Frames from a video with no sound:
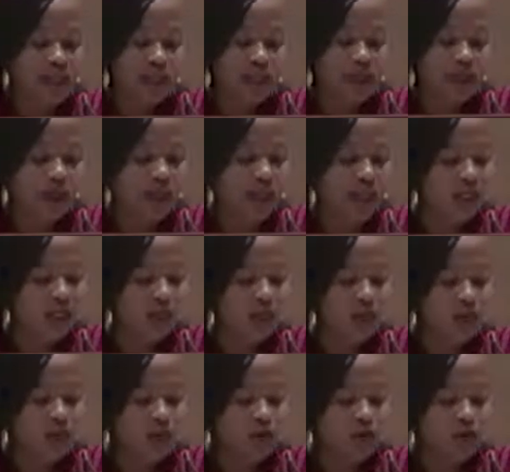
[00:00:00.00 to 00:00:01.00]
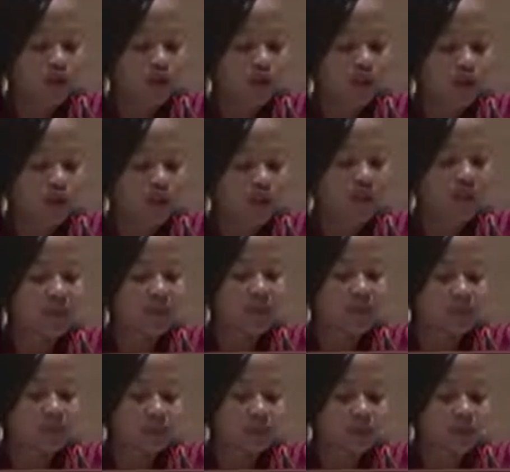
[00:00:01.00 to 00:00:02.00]
in our collective work towards
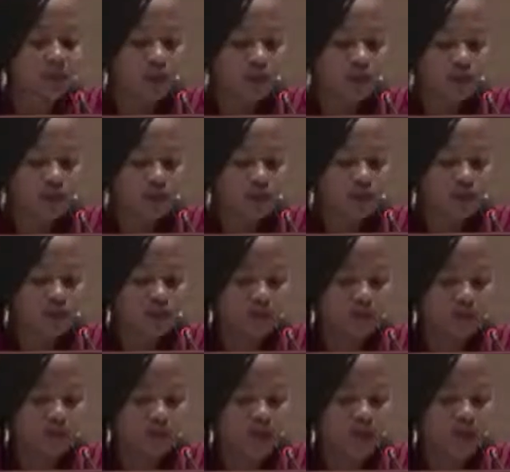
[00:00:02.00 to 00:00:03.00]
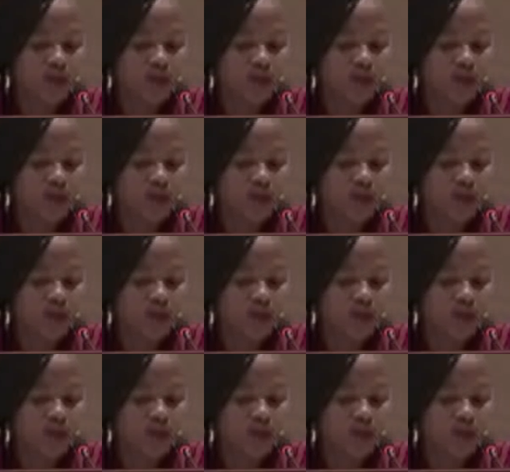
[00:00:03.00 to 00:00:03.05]
eliminating nuclear weapons.